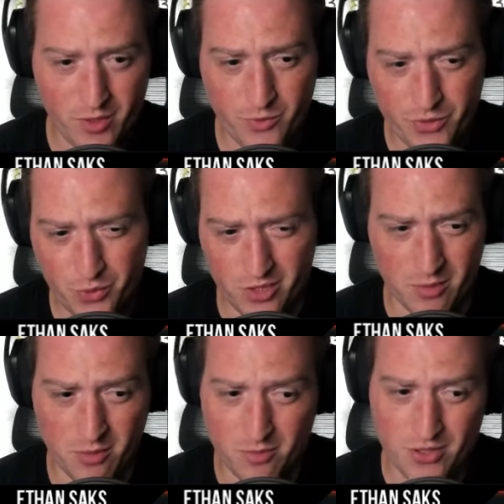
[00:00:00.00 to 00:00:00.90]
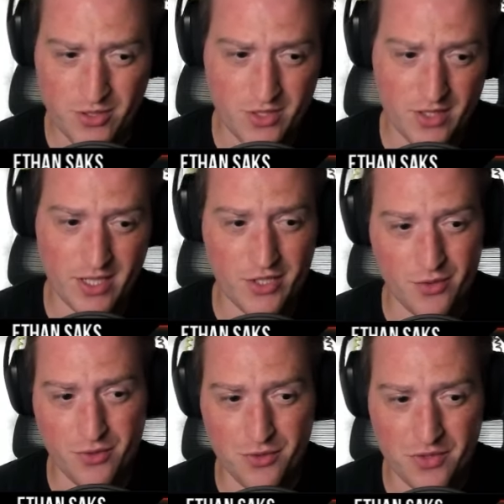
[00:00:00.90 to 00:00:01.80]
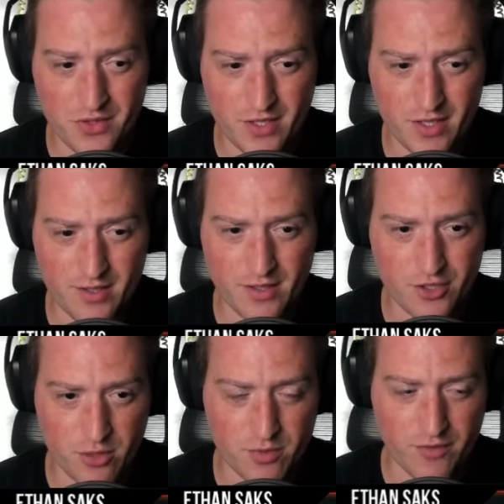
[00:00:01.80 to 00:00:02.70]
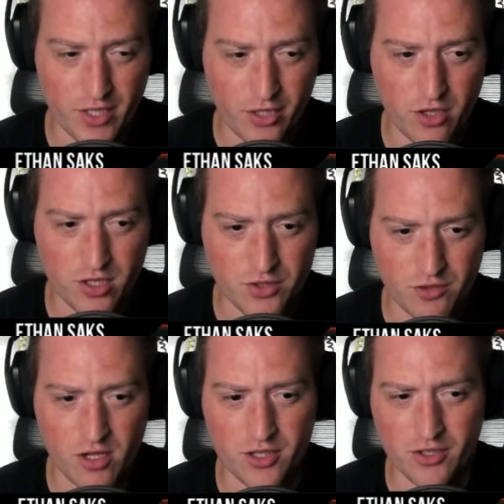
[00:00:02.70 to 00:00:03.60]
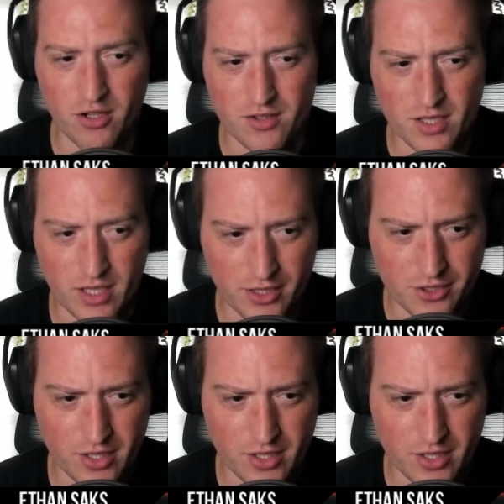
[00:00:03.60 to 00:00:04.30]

Two Glimmerbursts and two Nuisances in terms of like card draw and card selection.